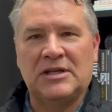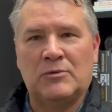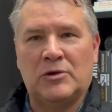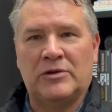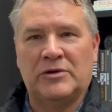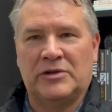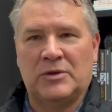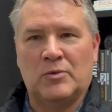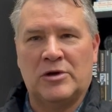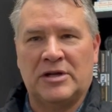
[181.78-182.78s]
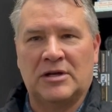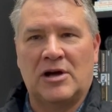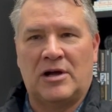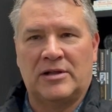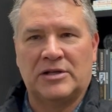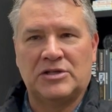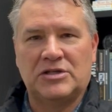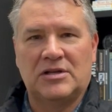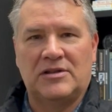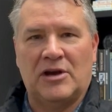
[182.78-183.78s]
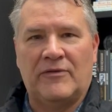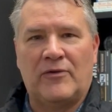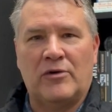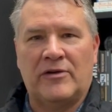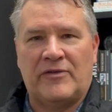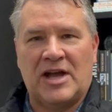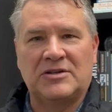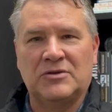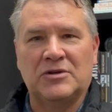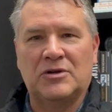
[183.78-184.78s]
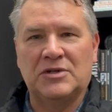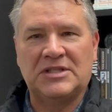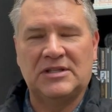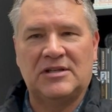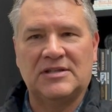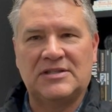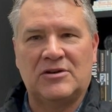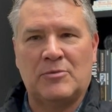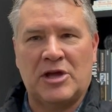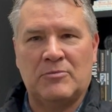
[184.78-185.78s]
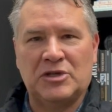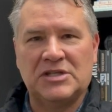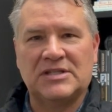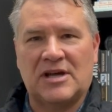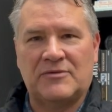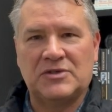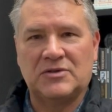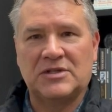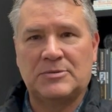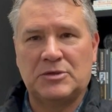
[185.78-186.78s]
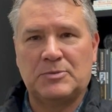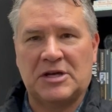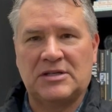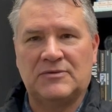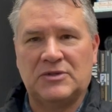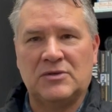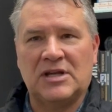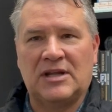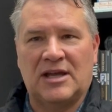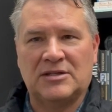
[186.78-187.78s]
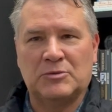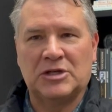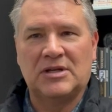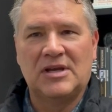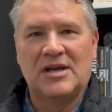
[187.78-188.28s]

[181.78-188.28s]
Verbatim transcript: enroll in only one college. Therefore, a factor increasingly considered by admissions officers is prospective student engagement.